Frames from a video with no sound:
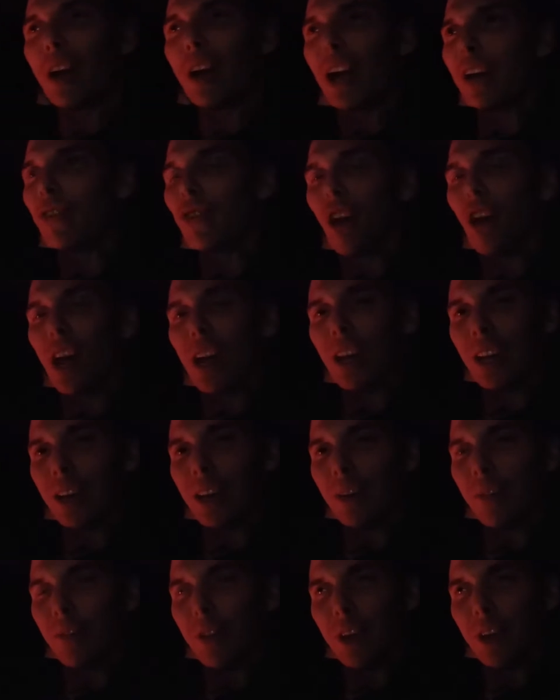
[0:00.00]
I try to
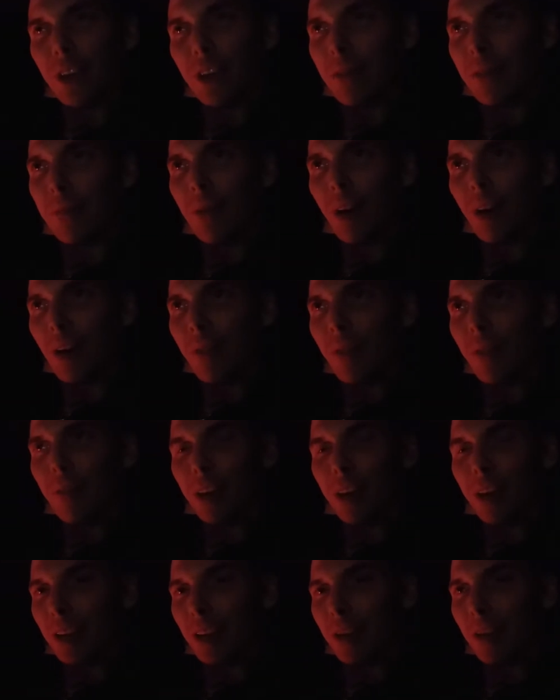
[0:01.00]
give him a
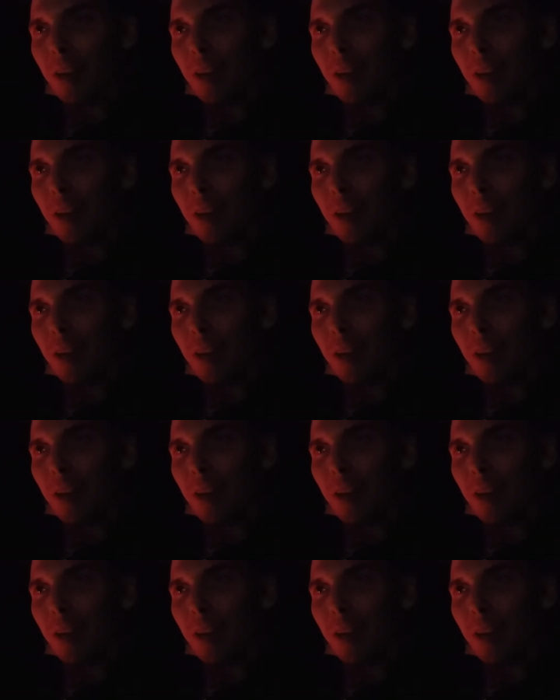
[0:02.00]
fucking,